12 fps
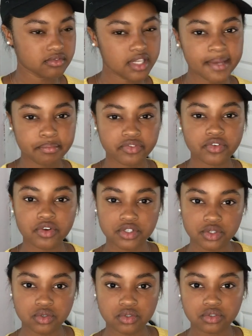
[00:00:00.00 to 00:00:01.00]
night before
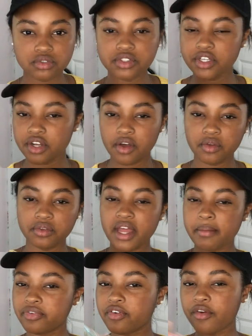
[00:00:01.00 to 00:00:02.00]
school, you know,
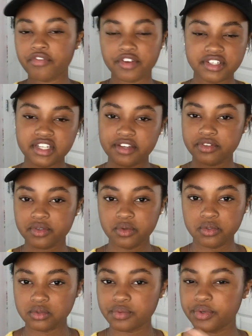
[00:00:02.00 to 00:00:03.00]
night before first day of
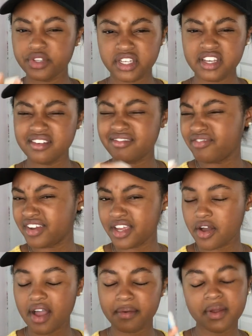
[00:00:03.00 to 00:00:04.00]
school routine
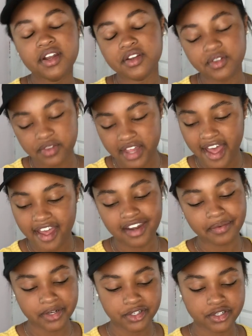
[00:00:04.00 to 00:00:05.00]
video. I'm gonna do that
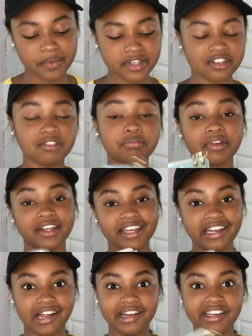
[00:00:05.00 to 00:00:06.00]
and I'm gonna show myself
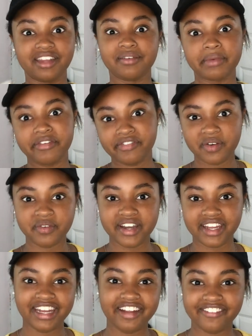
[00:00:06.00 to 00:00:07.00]
putting it on and getting my phone
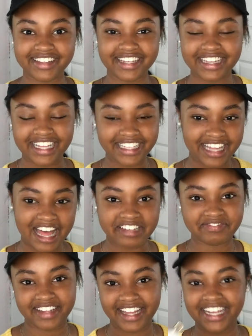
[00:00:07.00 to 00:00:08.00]
ready and everything like
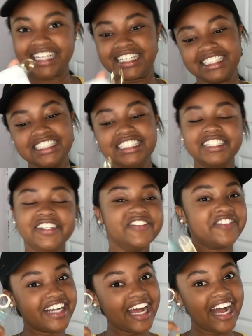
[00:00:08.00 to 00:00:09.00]
that, but
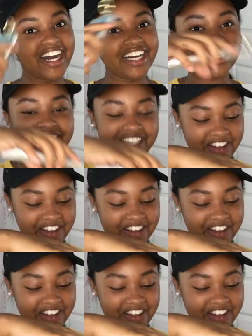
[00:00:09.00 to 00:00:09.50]
for now is